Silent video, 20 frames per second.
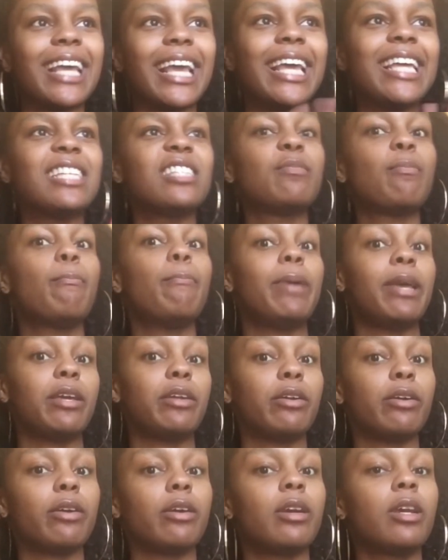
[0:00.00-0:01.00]
is
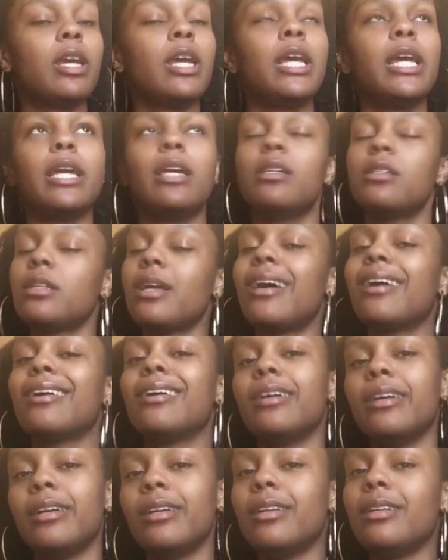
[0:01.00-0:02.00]
better. It's not
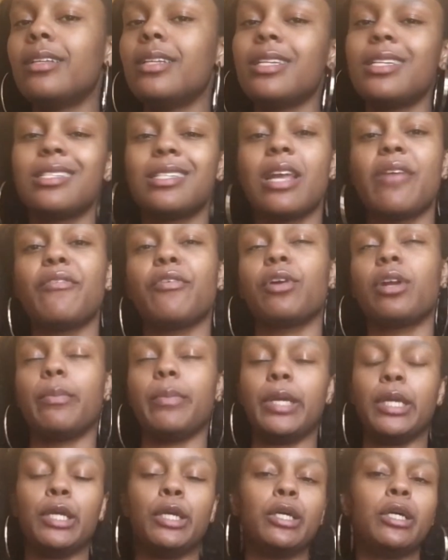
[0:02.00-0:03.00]
good. Tea is never going to
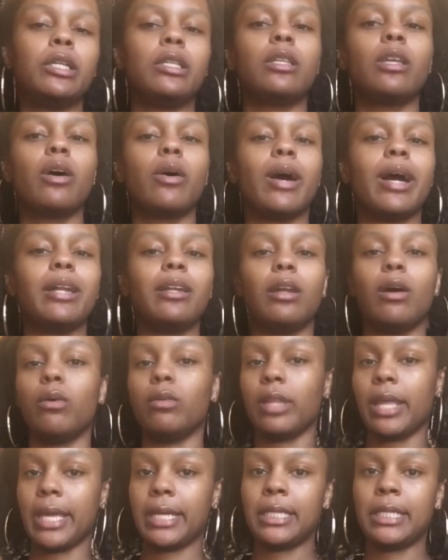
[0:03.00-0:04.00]
be good, though. I
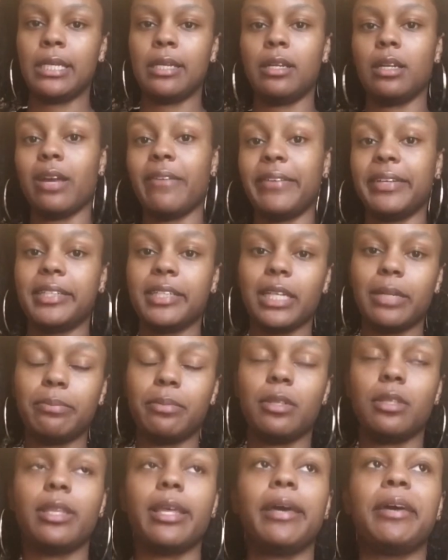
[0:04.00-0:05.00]
don't like tea, and I've
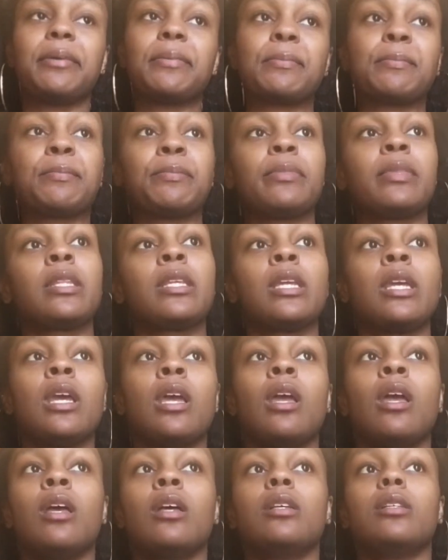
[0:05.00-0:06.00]
accepted that.
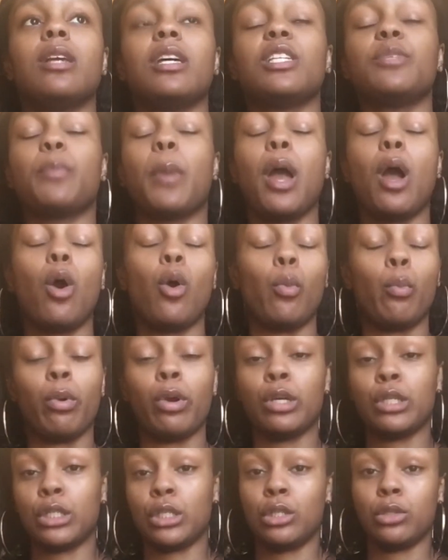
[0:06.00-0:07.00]
That's my own
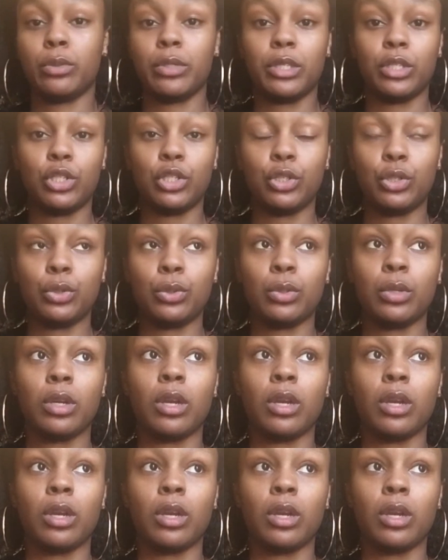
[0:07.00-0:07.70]
personal issue.